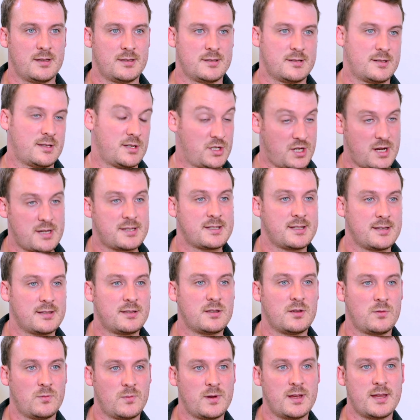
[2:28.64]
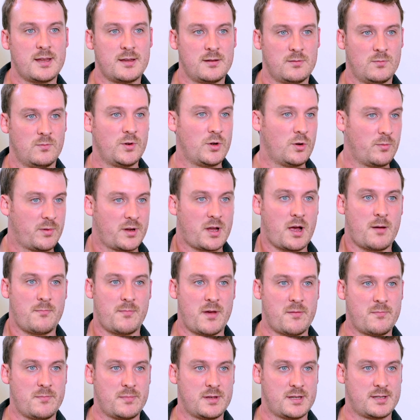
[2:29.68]
suggested that we all become
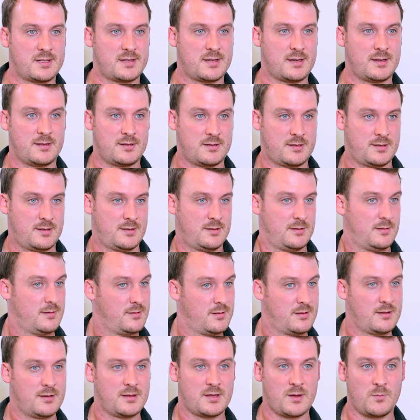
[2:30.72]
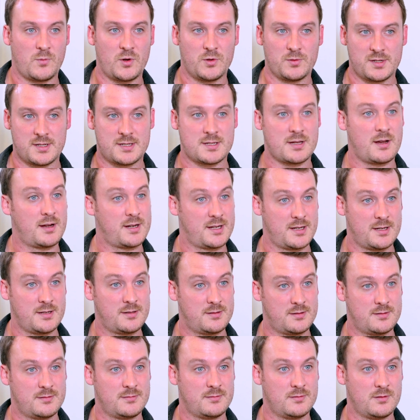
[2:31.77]
members, and I think we all
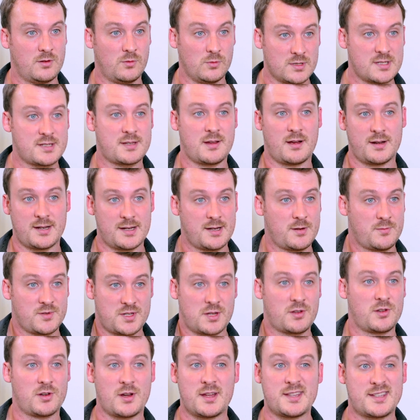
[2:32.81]
decided it was a good